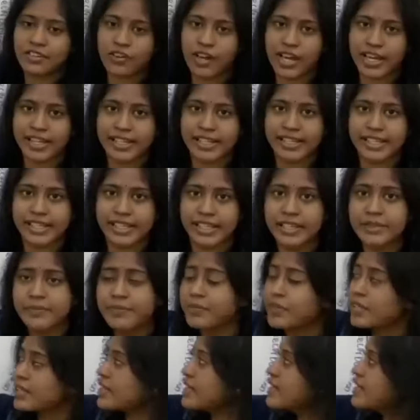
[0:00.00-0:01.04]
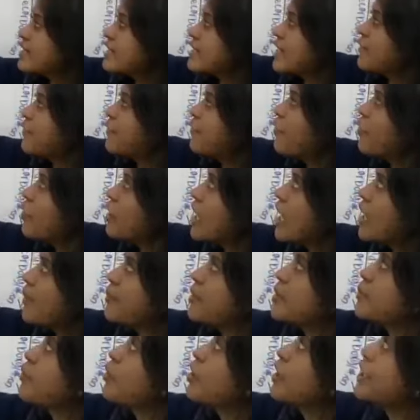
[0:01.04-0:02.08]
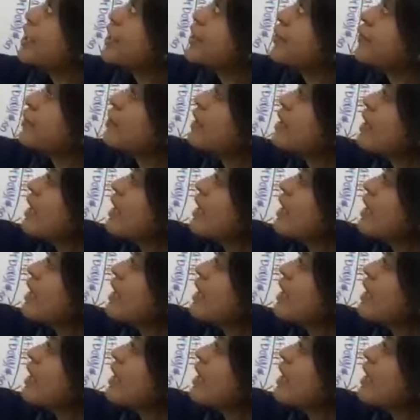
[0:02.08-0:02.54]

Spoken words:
right here. This is a 4-carbon molecule.